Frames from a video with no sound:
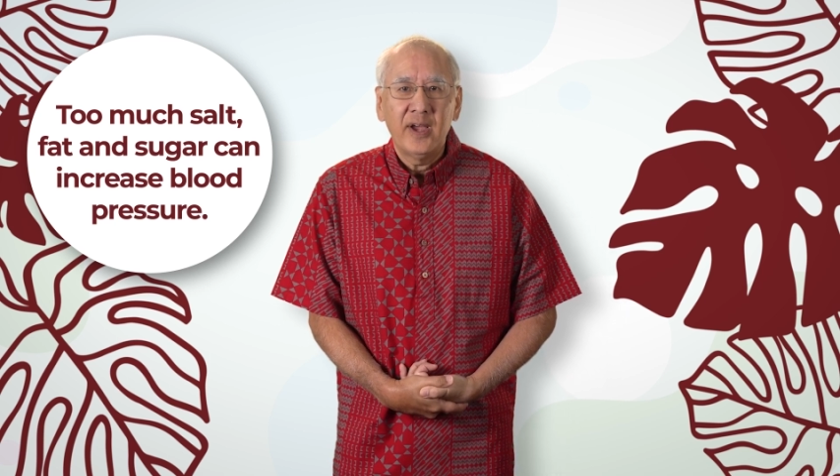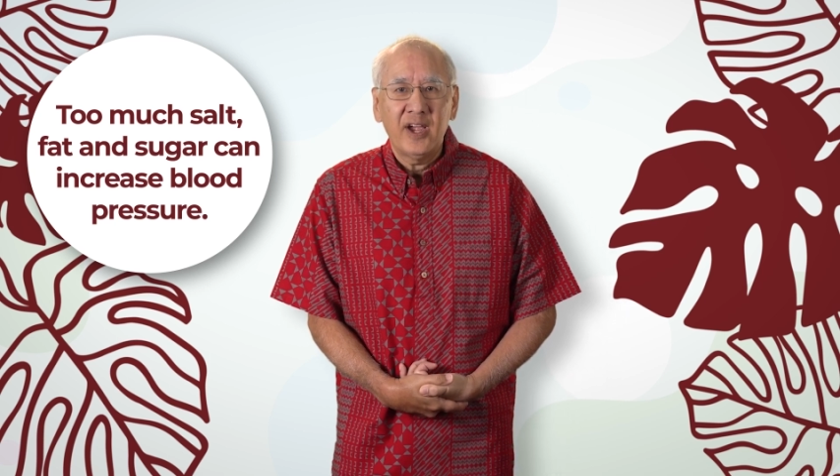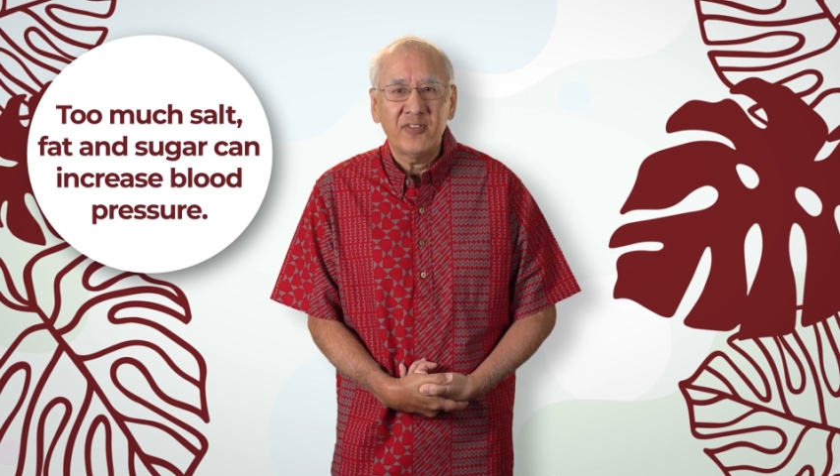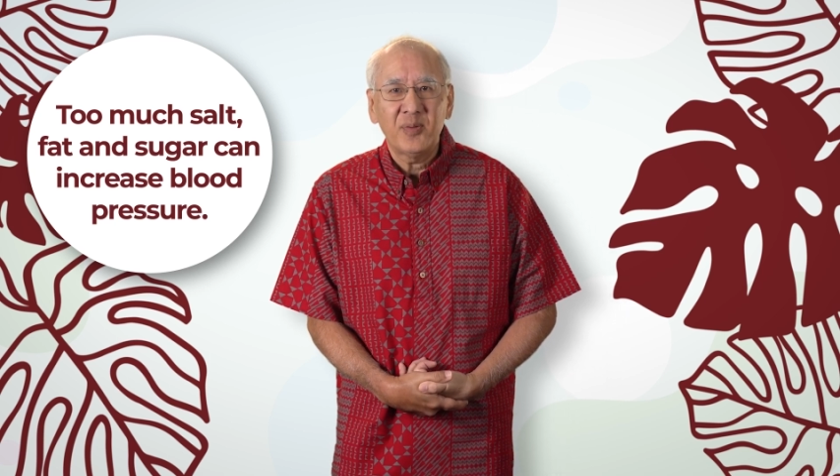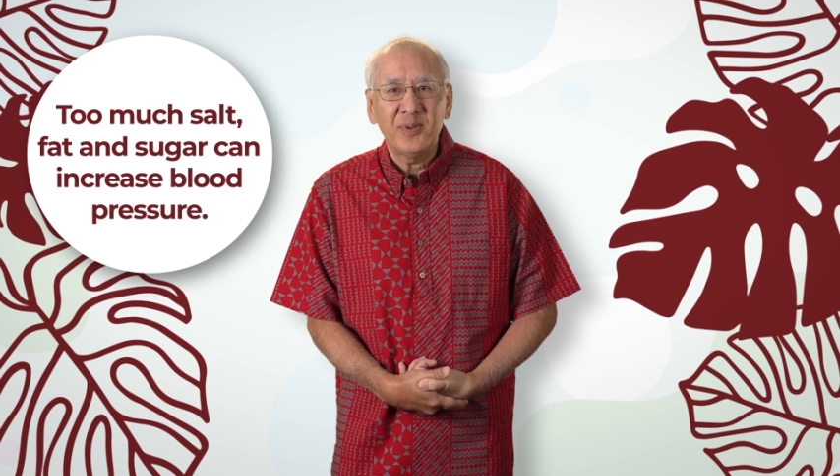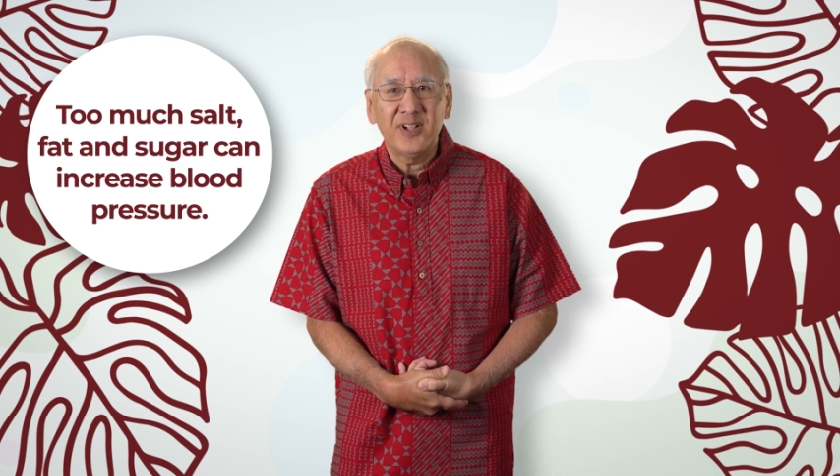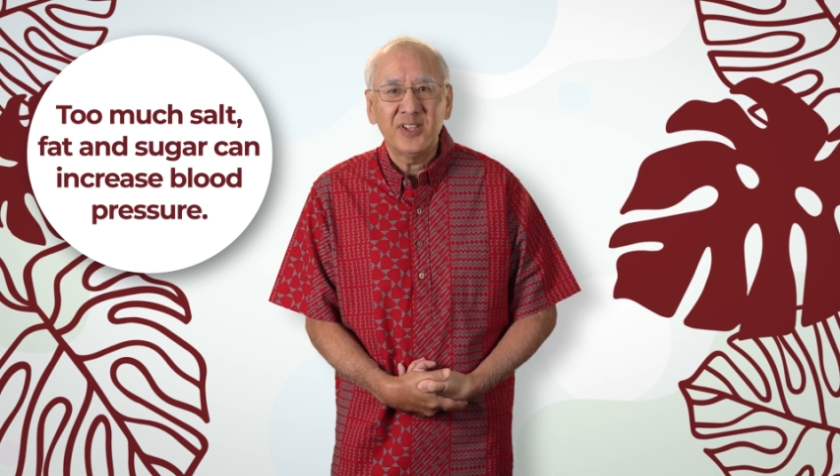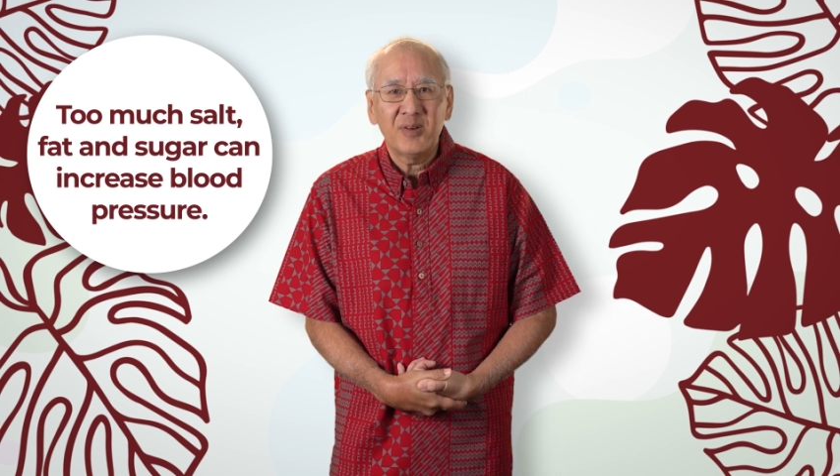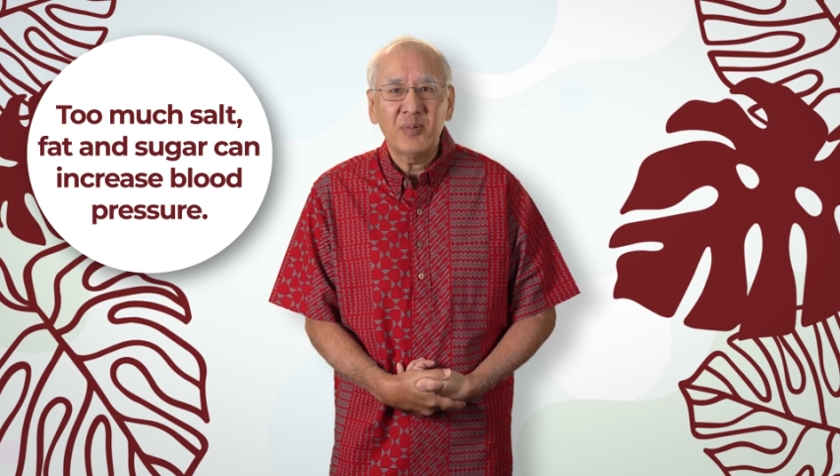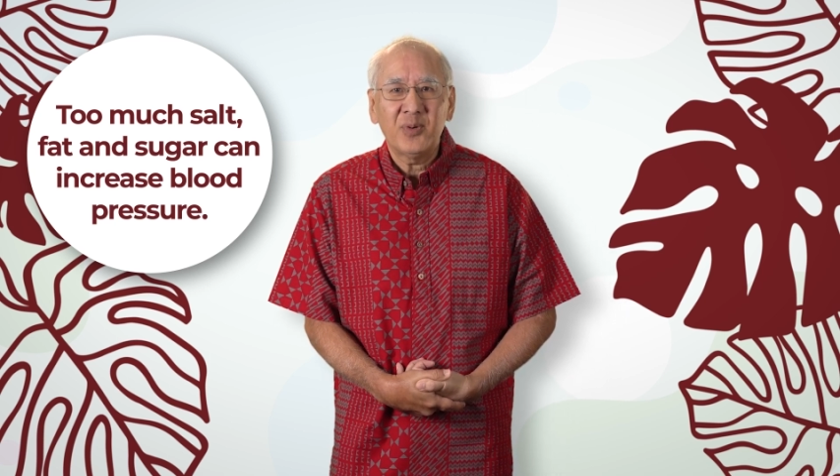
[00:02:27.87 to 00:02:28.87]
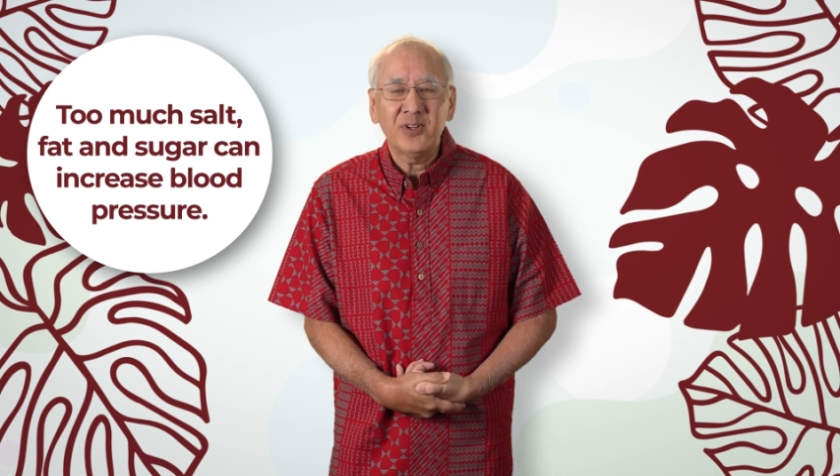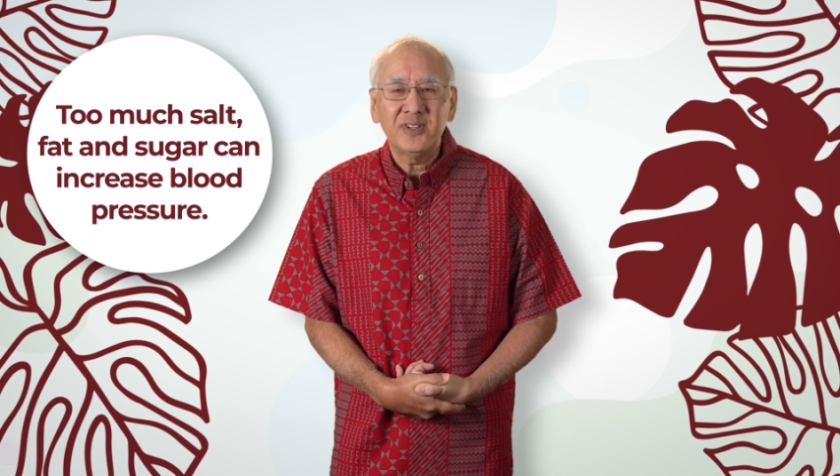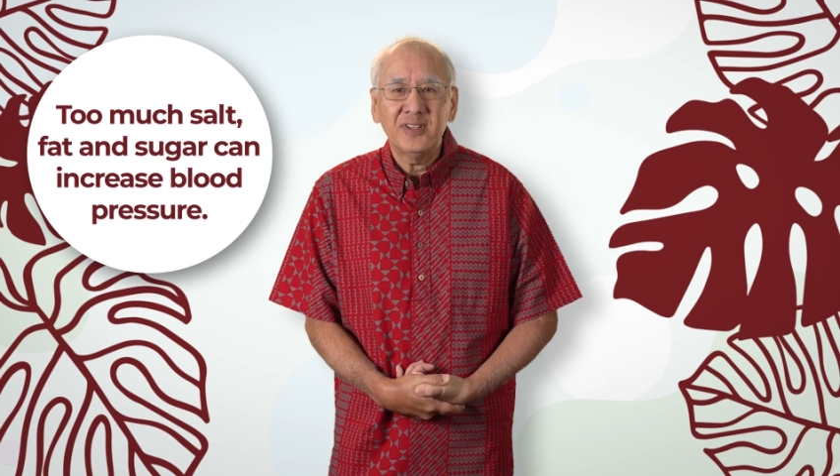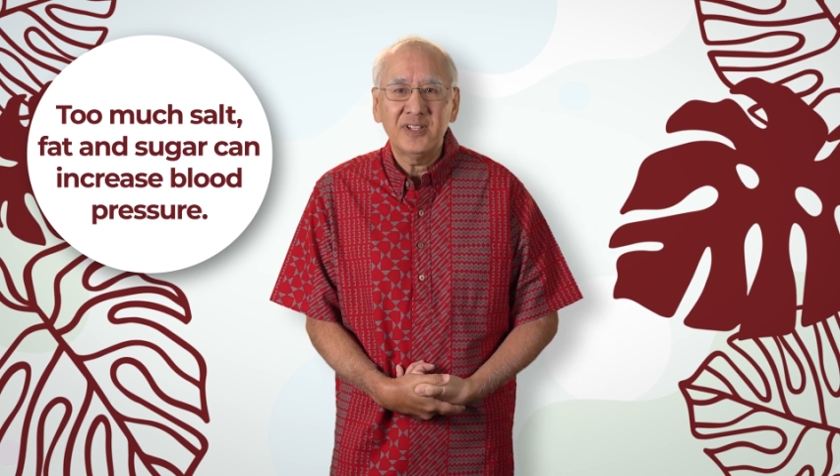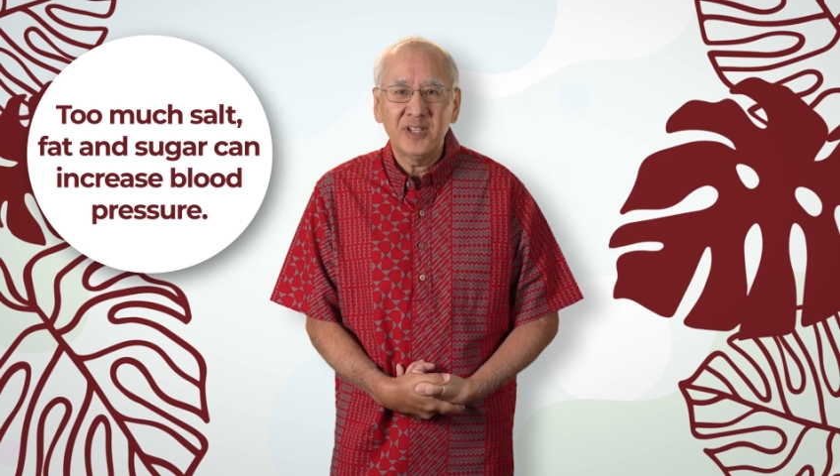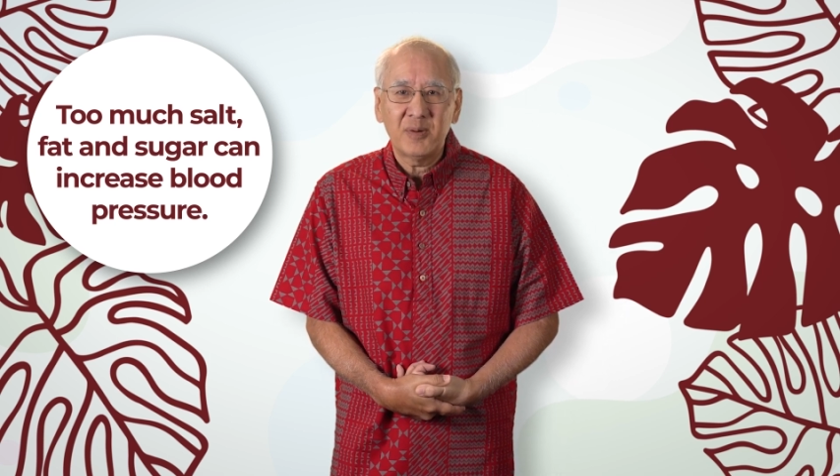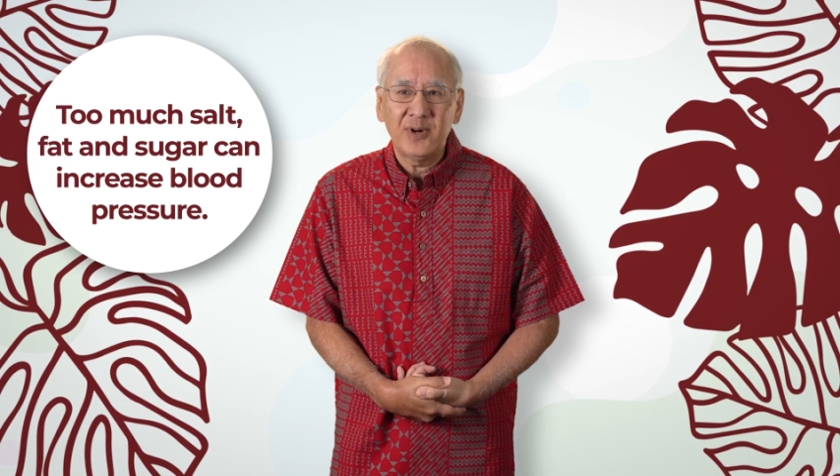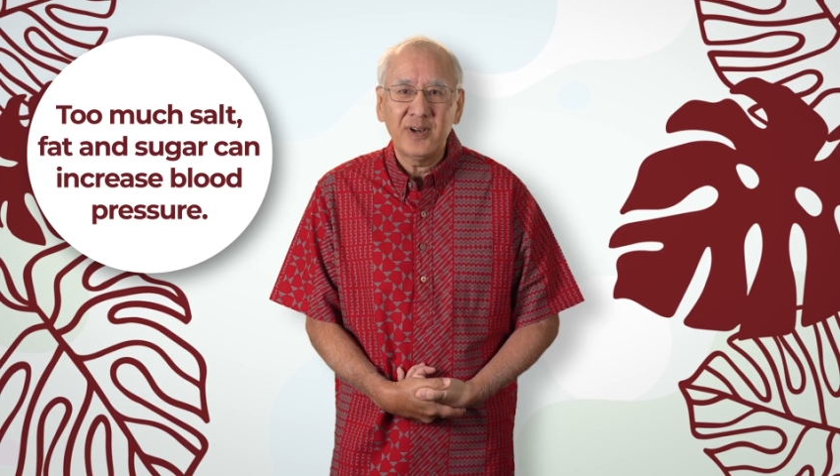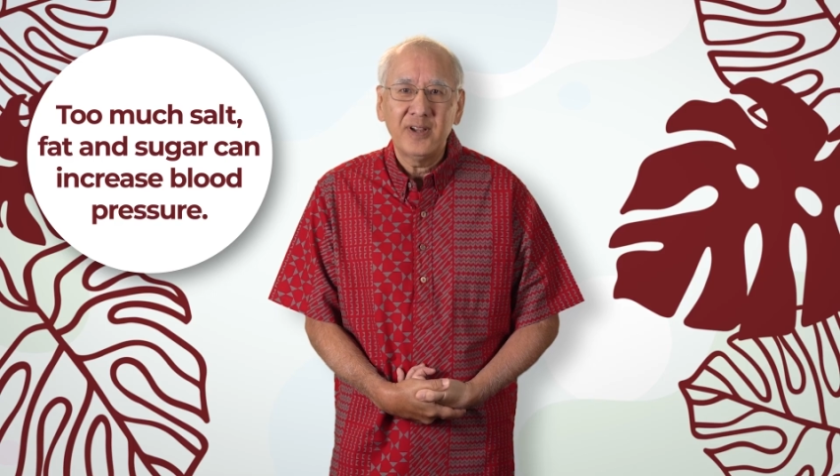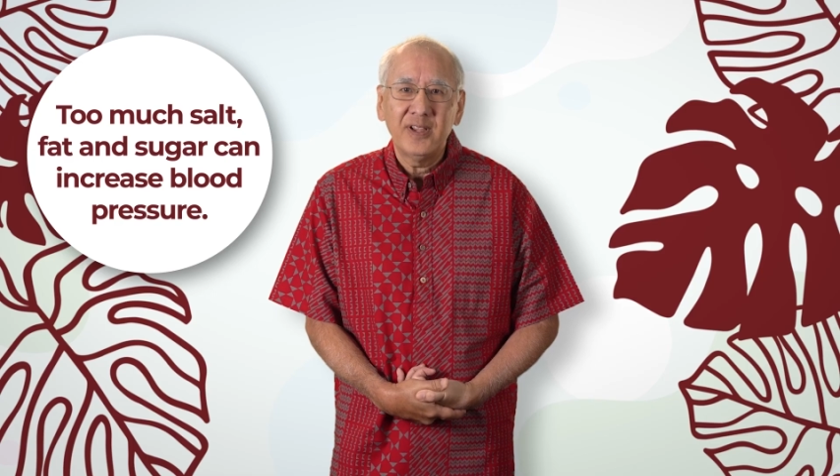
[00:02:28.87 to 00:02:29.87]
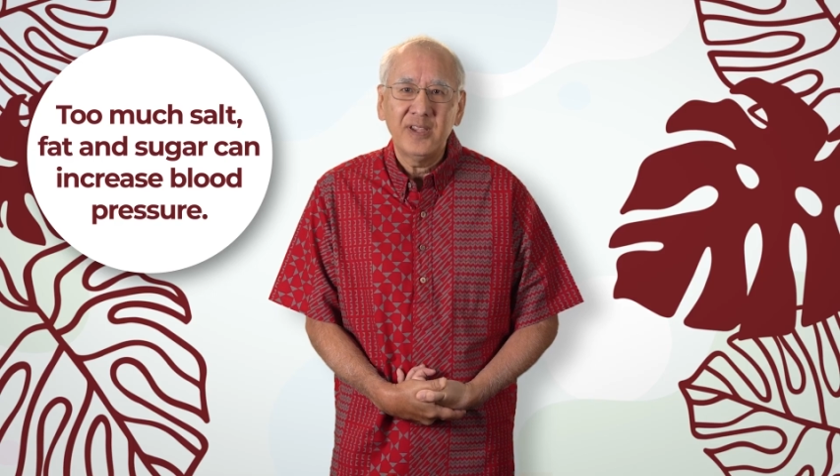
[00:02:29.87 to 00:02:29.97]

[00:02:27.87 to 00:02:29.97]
I have to be a little bit more deliberate,